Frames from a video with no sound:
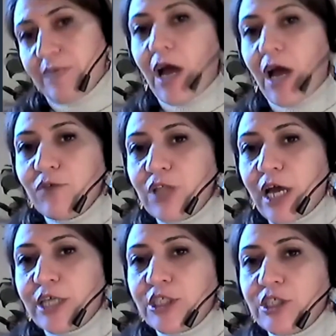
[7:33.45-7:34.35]
I would
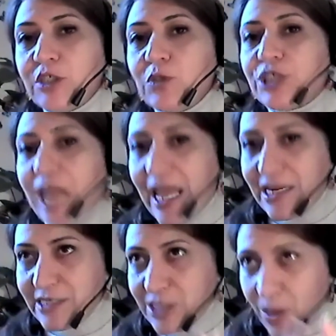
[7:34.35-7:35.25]
like to share
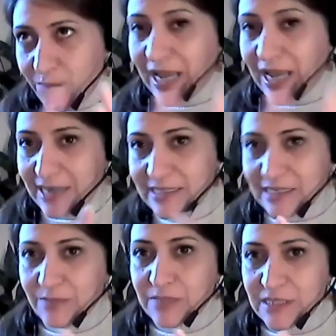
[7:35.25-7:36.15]
some
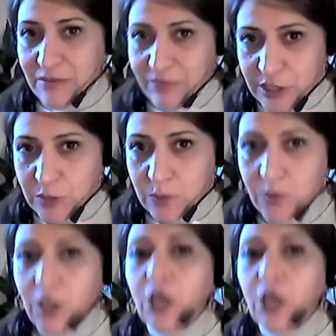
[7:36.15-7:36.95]
mechanisms with you